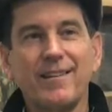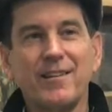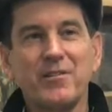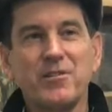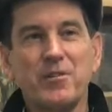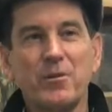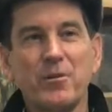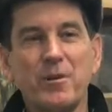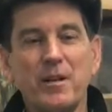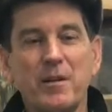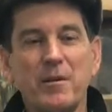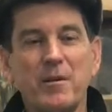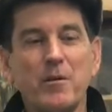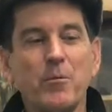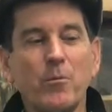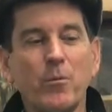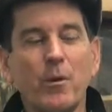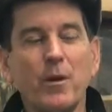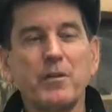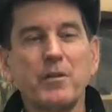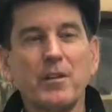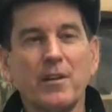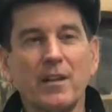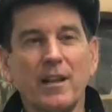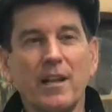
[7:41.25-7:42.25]
So he
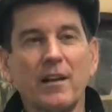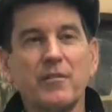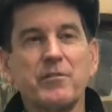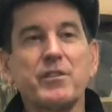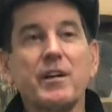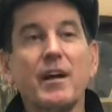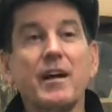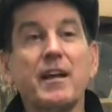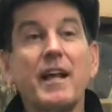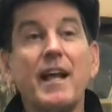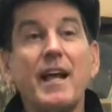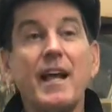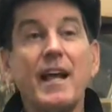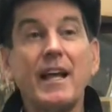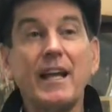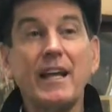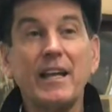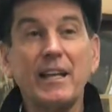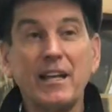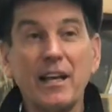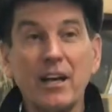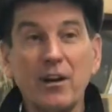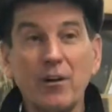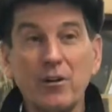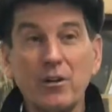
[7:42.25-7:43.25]
went to the left side.
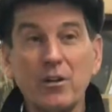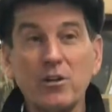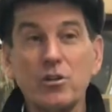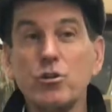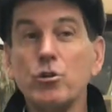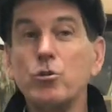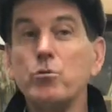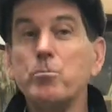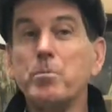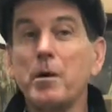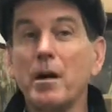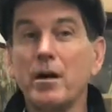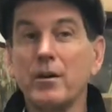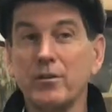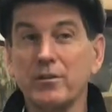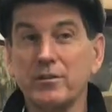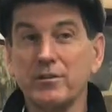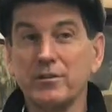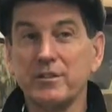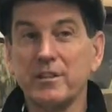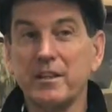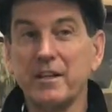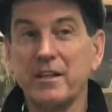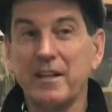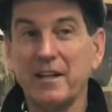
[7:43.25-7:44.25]
He carried 2
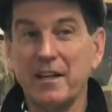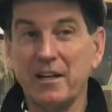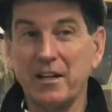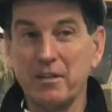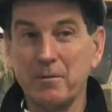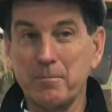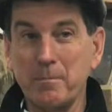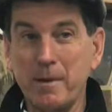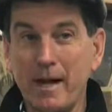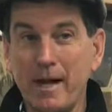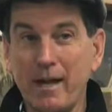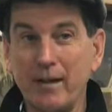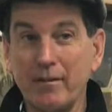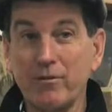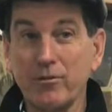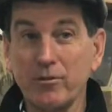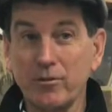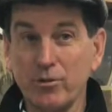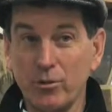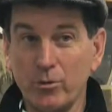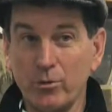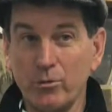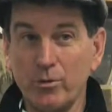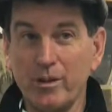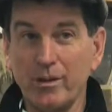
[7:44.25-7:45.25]
putters in his bag for
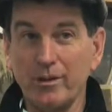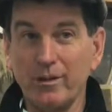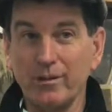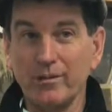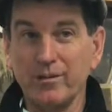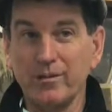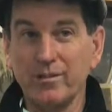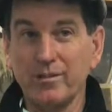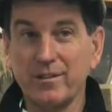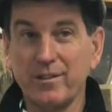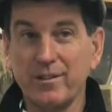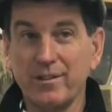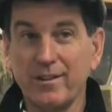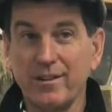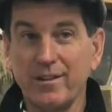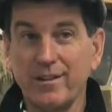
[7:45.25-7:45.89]
2 years